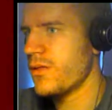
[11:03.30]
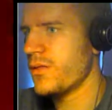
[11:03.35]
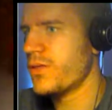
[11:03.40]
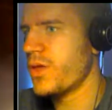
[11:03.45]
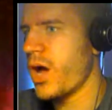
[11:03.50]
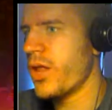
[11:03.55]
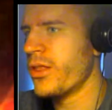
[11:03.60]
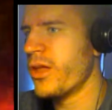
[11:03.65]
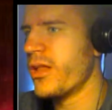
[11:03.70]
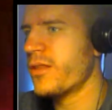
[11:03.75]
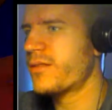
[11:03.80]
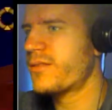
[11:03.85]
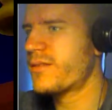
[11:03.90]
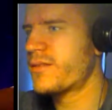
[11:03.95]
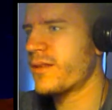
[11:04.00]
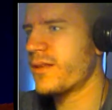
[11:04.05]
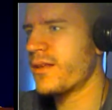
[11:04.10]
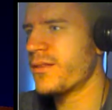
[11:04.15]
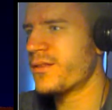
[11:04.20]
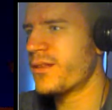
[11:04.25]
Donald
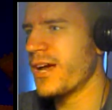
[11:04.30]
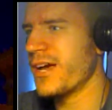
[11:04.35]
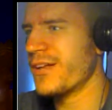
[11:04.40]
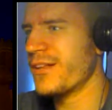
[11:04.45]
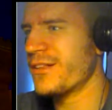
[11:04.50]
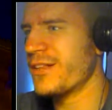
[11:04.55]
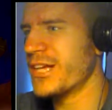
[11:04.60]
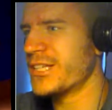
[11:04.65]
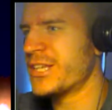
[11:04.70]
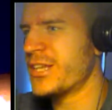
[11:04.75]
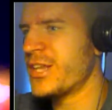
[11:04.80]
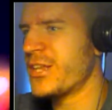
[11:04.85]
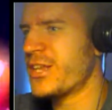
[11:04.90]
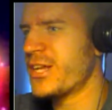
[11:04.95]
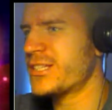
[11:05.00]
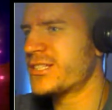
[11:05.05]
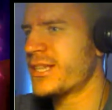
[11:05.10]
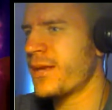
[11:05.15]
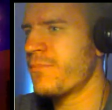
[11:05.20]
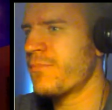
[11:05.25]
doesn't
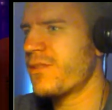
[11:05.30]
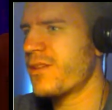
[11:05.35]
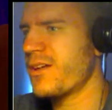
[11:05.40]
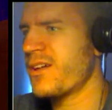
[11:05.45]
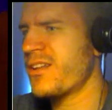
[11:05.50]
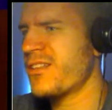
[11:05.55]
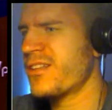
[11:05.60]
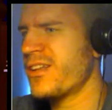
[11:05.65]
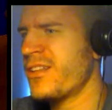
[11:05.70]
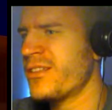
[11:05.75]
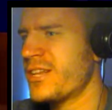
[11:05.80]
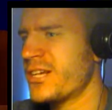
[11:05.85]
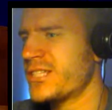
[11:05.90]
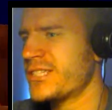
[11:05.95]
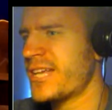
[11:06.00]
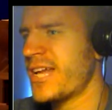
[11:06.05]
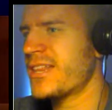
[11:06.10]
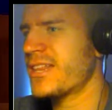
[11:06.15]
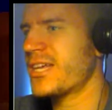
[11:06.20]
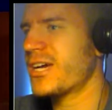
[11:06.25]
understand uh,
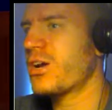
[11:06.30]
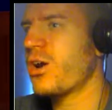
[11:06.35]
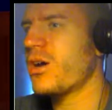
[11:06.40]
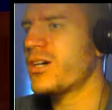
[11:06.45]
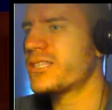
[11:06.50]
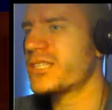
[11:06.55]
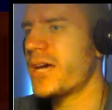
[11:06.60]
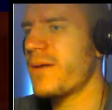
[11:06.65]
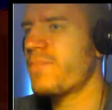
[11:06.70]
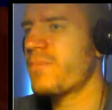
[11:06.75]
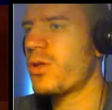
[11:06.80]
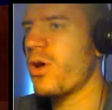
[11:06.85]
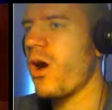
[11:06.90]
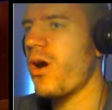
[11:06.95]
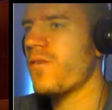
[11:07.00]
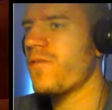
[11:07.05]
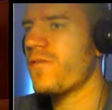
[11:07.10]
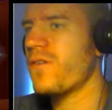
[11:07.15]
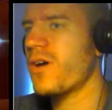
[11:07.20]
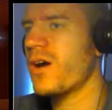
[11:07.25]
understand the concept
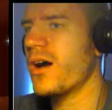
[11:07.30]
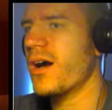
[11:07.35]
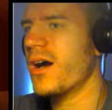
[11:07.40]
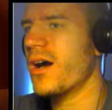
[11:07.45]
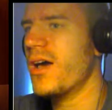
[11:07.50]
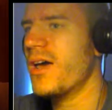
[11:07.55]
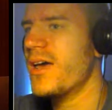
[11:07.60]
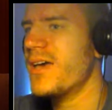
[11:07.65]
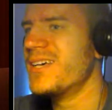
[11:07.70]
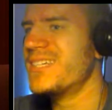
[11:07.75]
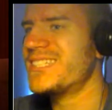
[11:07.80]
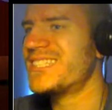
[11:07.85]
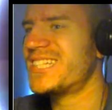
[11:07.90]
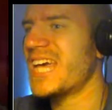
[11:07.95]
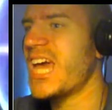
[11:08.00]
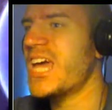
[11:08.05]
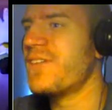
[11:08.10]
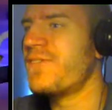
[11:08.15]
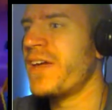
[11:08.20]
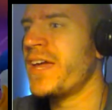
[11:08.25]
of uh,
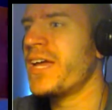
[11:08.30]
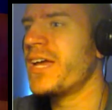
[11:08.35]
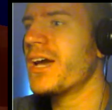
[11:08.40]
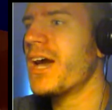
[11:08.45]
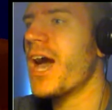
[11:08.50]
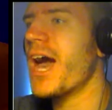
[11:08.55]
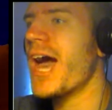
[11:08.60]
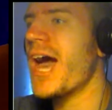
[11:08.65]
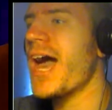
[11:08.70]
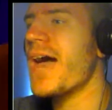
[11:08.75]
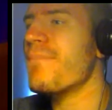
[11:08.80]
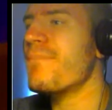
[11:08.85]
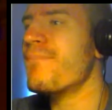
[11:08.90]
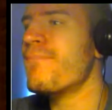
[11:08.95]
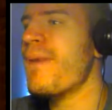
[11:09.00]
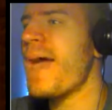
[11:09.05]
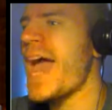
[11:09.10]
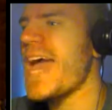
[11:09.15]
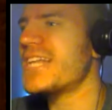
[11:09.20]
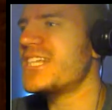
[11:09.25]
saving
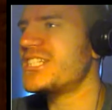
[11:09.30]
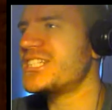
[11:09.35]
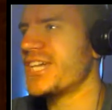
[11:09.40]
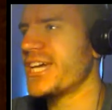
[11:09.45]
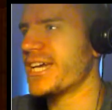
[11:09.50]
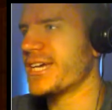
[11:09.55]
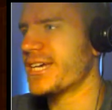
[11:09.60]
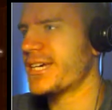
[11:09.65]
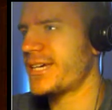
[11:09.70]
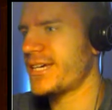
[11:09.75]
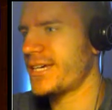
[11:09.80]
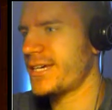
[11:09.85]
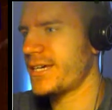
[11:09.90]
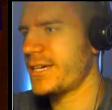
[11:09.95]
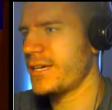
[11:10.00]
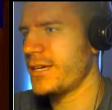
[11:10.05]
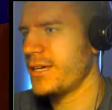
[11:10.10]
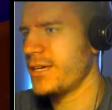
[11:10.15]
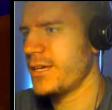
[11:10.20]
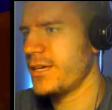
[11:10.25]
magic.
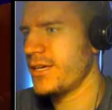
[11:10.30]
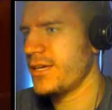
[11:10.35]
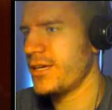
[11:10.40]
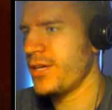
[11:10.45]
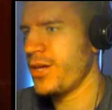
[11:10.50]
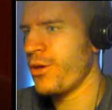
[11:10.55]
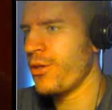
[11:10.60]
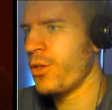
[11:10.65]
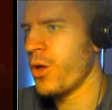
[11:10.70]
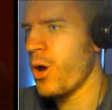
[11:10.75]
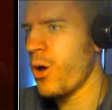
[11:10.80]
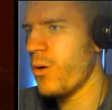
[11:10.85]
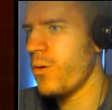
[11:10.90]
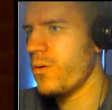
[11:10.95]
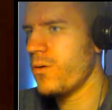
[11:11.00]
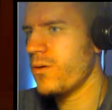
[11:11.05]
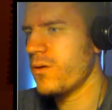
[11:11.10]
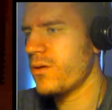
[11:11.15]
You know?